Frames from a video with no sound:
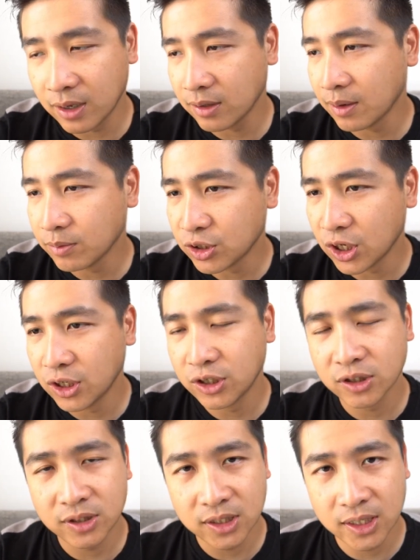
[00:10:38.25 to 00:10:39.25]
There's some
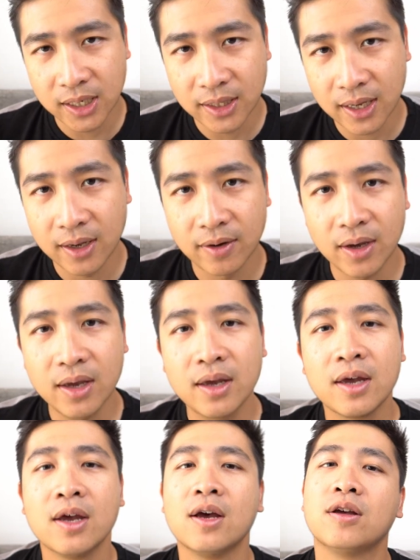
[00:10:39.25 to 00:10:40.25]
changes here and there. Okay,
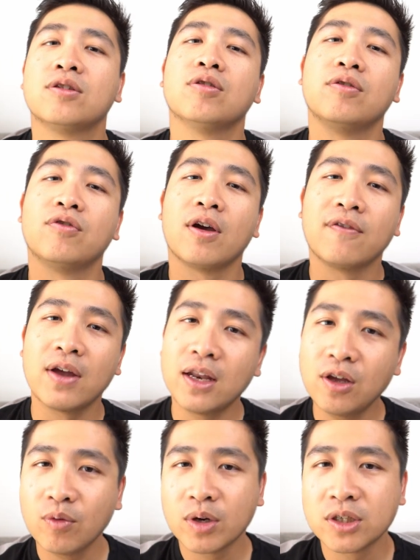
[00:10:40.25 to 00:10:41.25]
so if you have
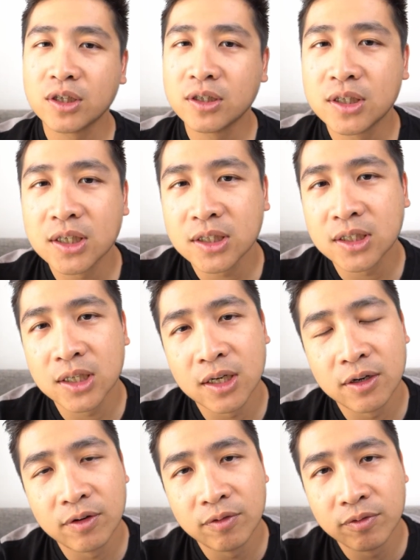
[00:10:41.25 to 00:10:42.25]
any questions, just
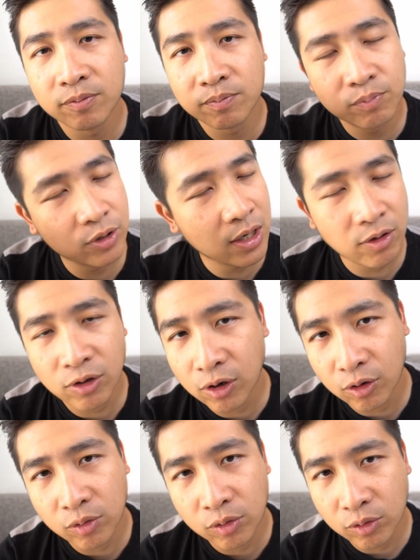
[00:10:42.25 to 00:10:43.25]
put down
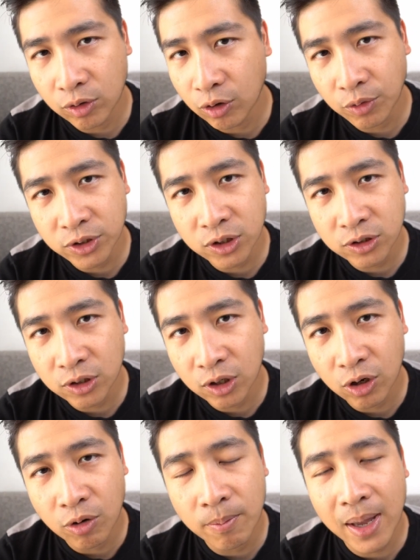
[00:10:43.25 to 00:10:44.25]
your questions on
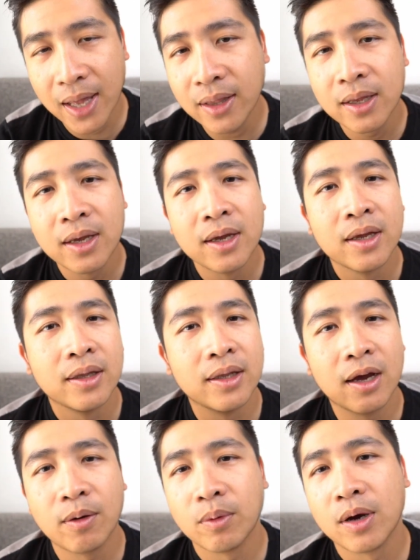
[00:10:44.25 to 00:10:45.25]
the comment,
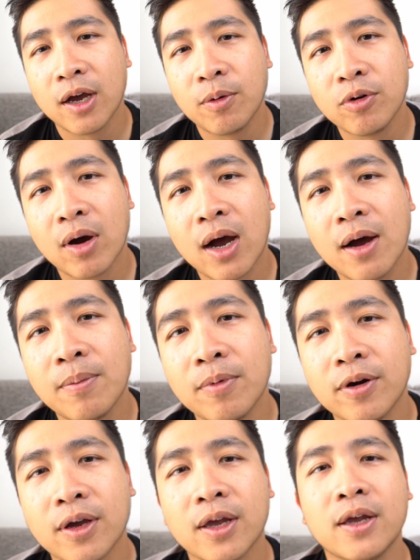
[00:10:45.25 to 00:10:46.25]
then I will help you up.
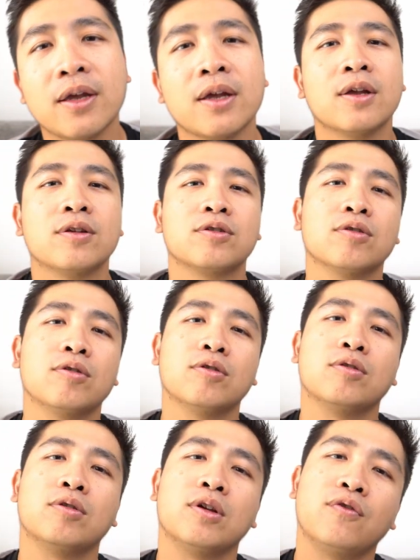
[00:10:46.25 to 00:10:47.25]
Okay,
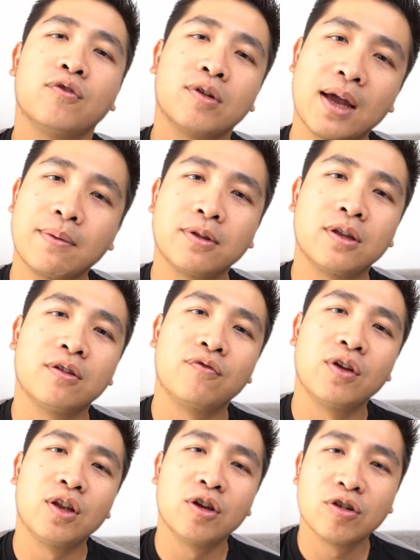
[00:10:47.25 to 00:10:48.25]
so if you like this
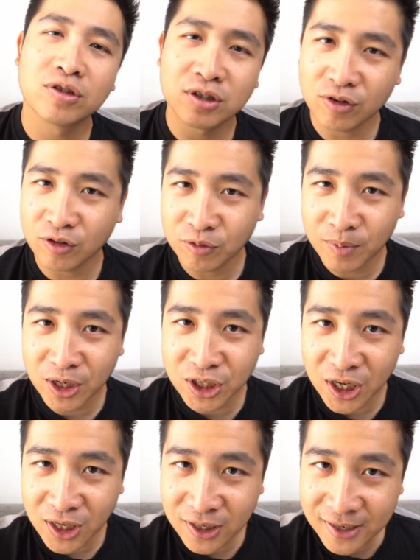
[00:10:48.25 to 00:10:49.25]
video, subscribe to my
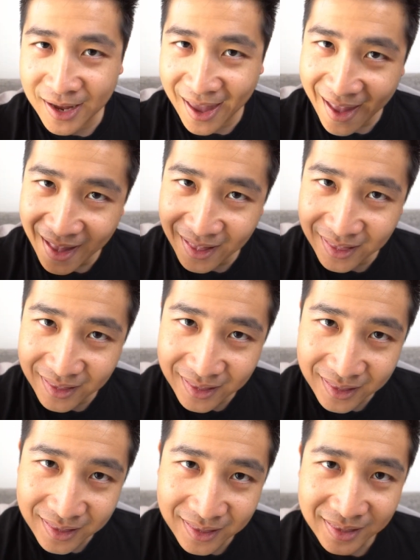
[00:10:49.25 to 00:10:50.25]
channel and
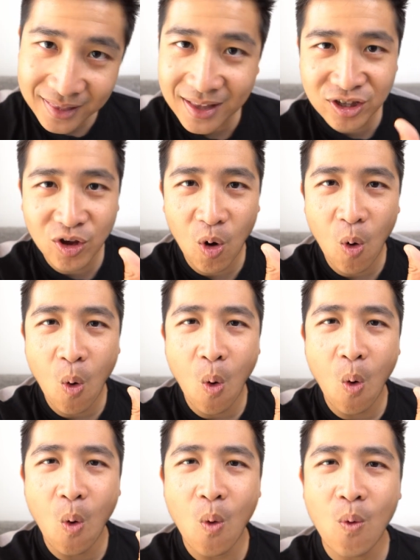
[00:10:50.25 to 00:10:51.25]
let's
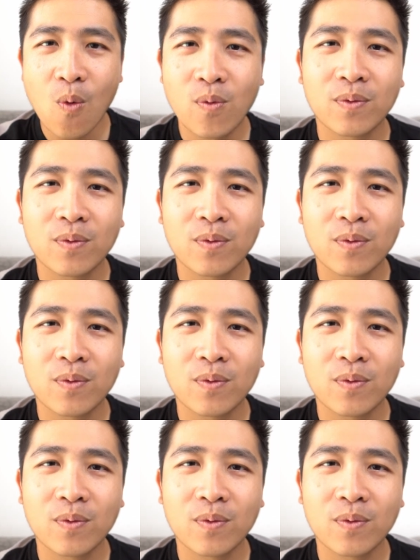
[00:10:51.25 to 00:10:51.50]
go.